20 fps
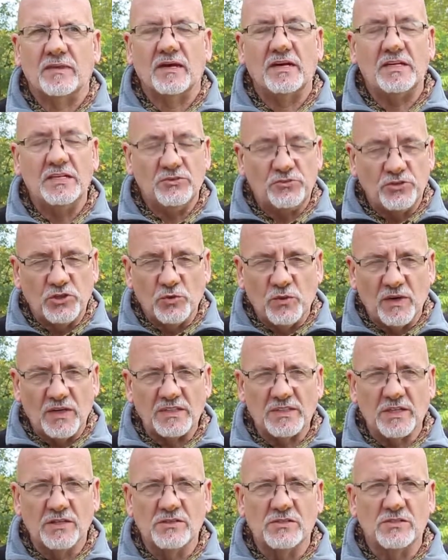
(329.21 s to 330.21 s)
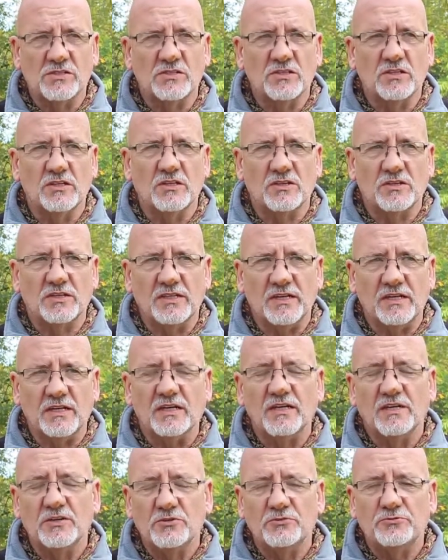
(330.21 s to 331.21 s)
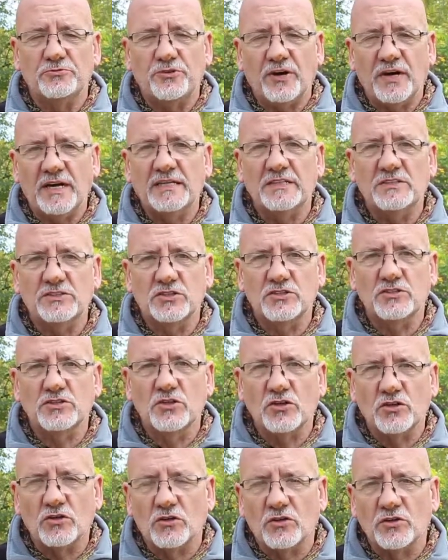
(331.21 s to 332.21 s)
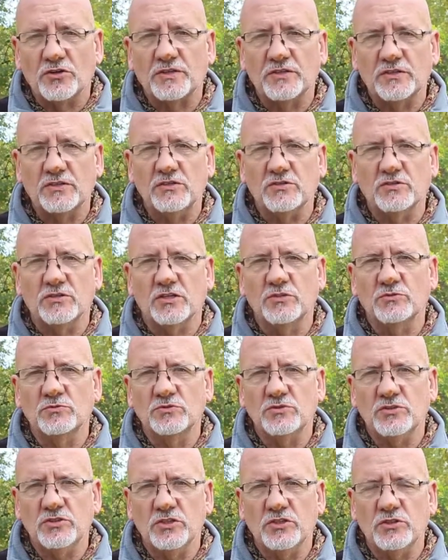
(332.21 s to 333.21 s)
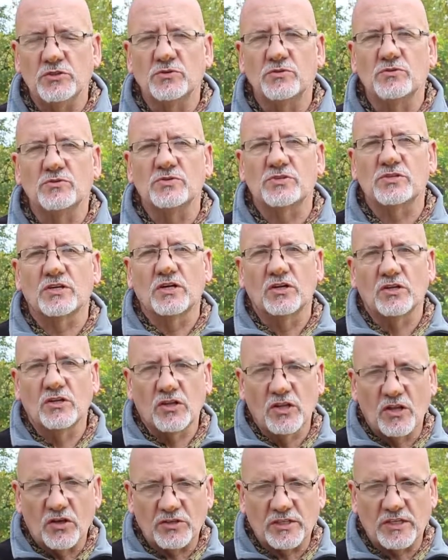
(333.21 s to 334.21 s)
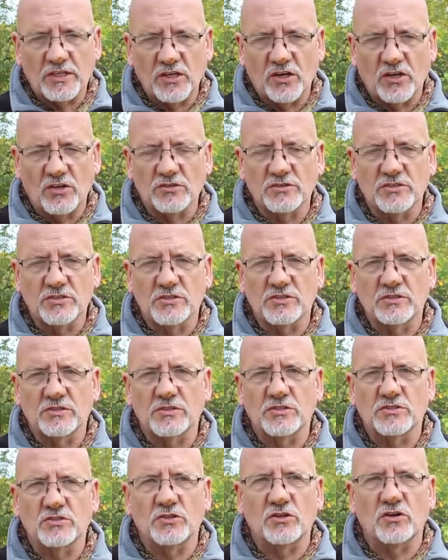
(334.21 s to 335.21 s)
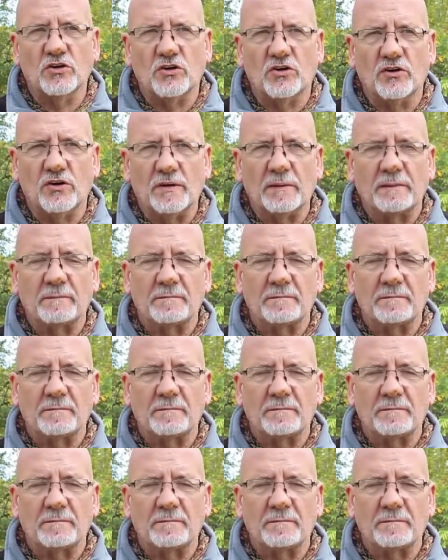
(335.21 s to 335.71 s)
And if you are going to lock it, find a door that you don't use, lock it onto the door,